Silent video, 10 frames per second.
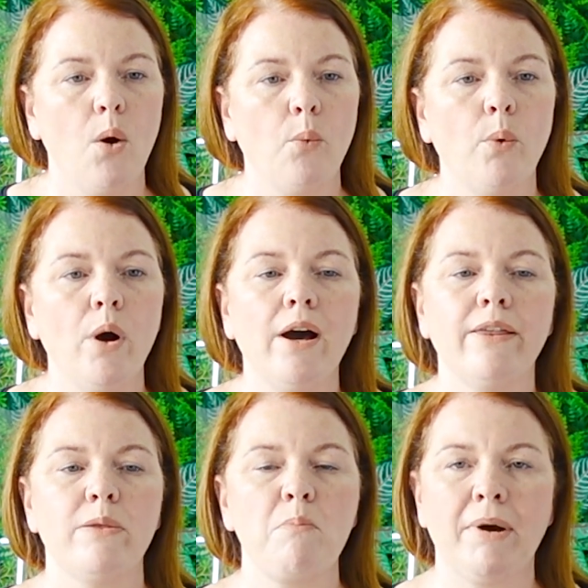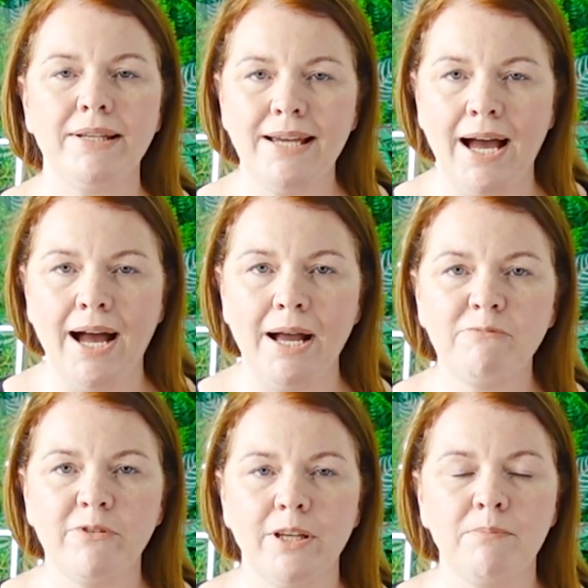worth my time
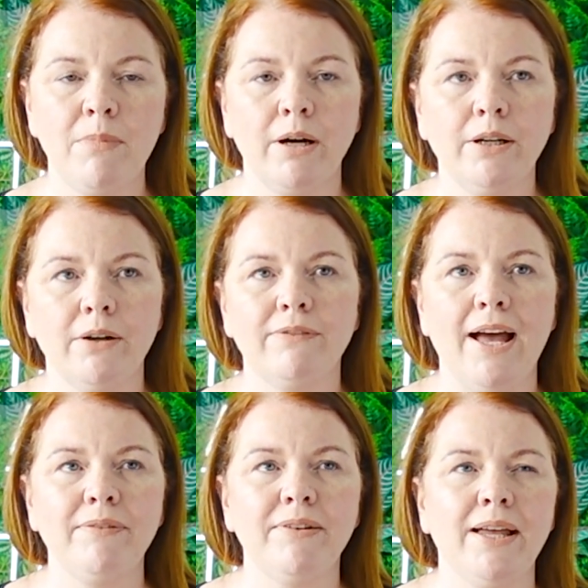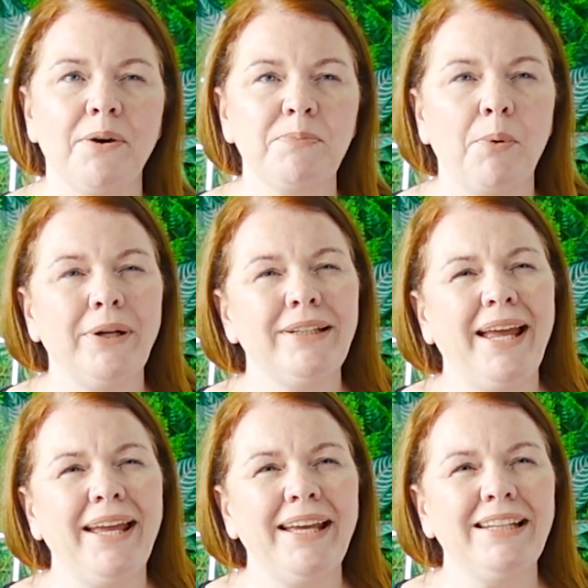for the amount of effort that I was putting
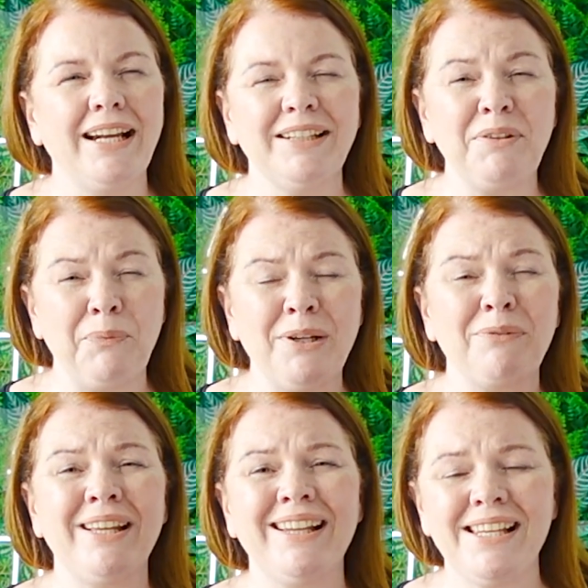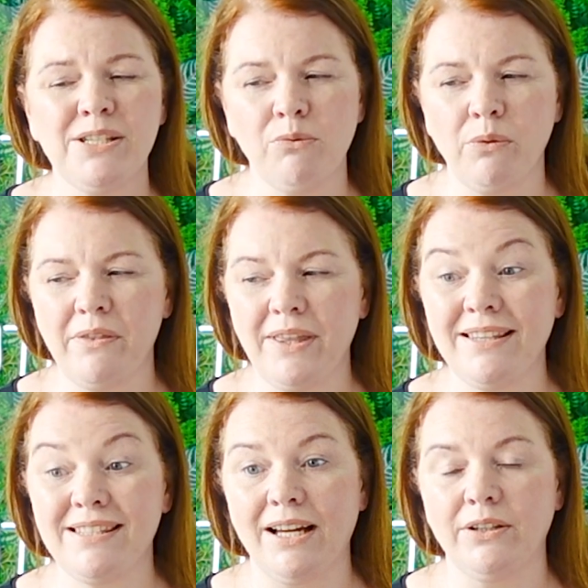in, and when I realised there were other
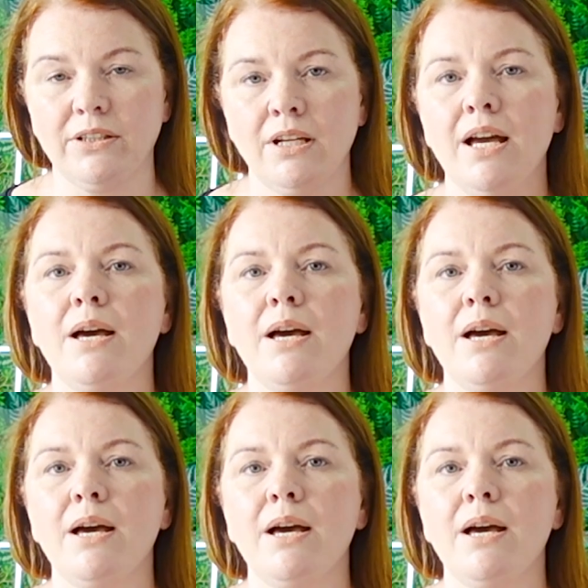things that I could